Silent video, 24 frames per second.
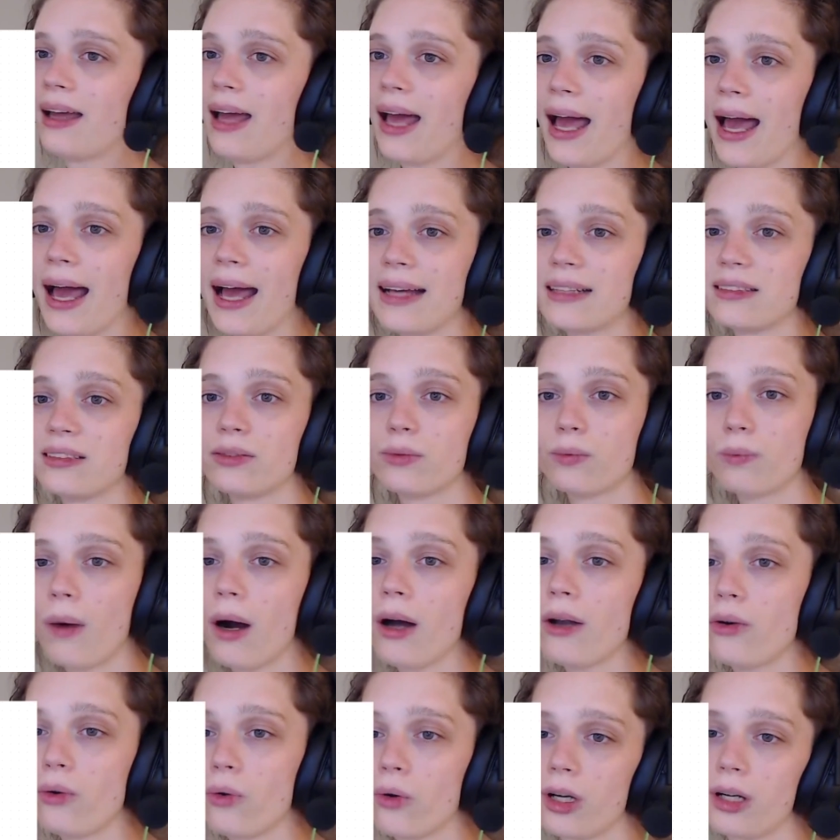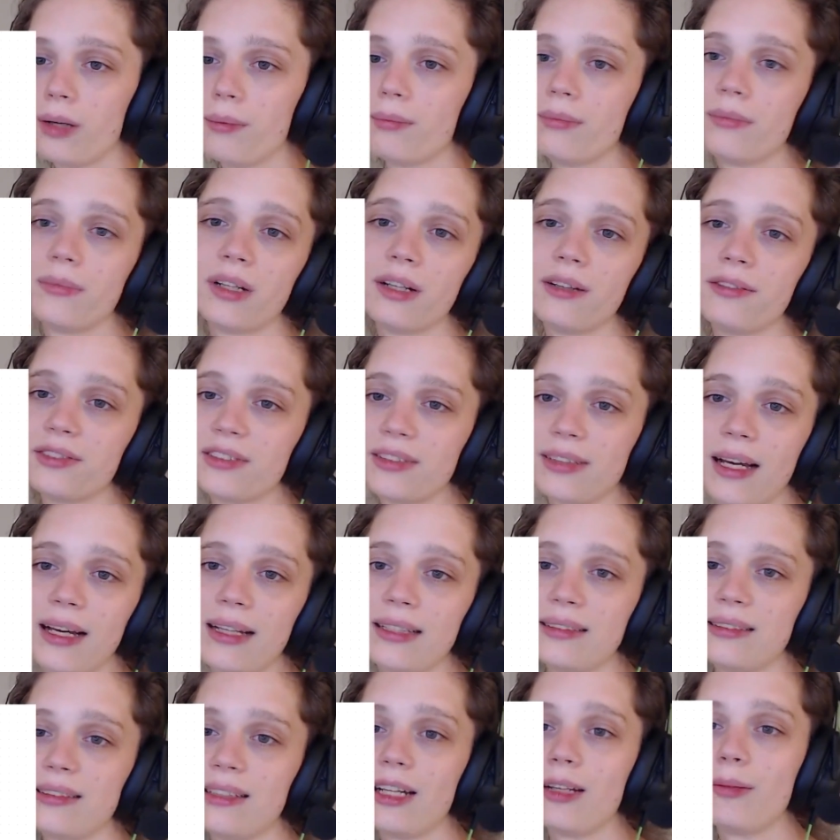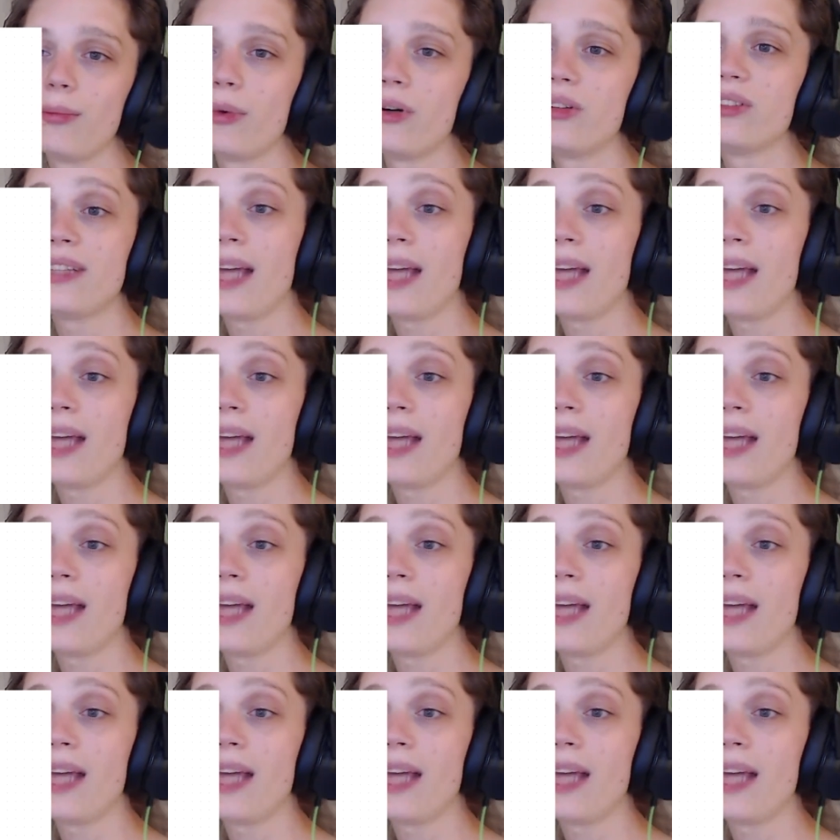has 1 norm of size at most